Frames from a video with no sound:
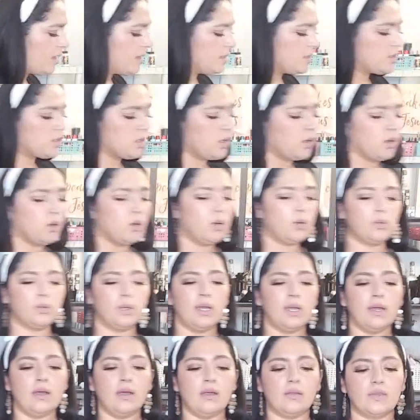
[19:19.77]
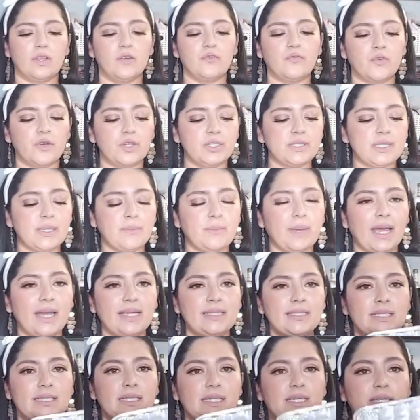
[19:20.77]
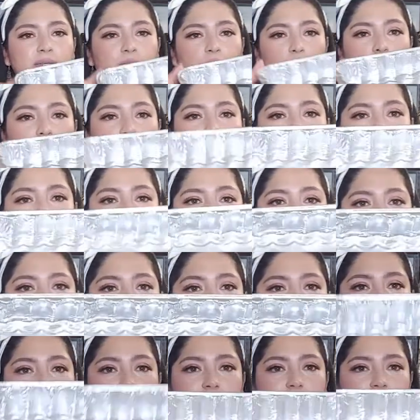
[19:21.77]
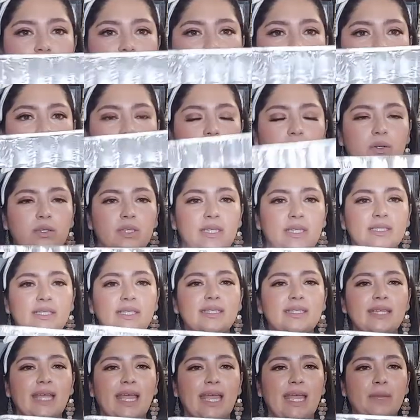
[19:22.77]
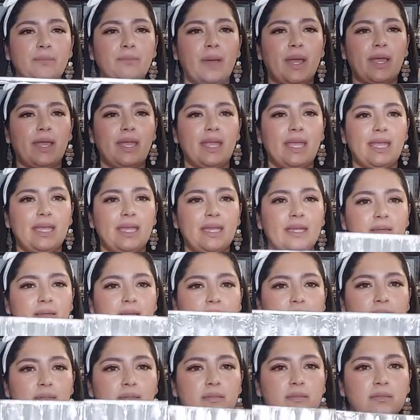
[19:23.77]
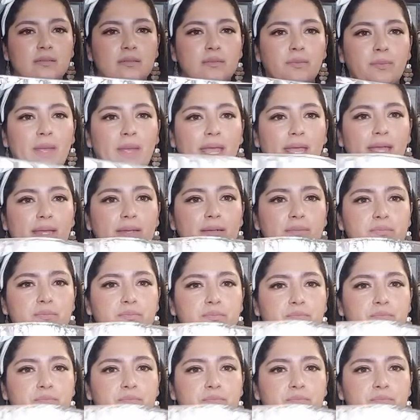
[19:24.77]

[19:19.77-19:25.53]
So the first time I did one of these little, this is 8x8 pan.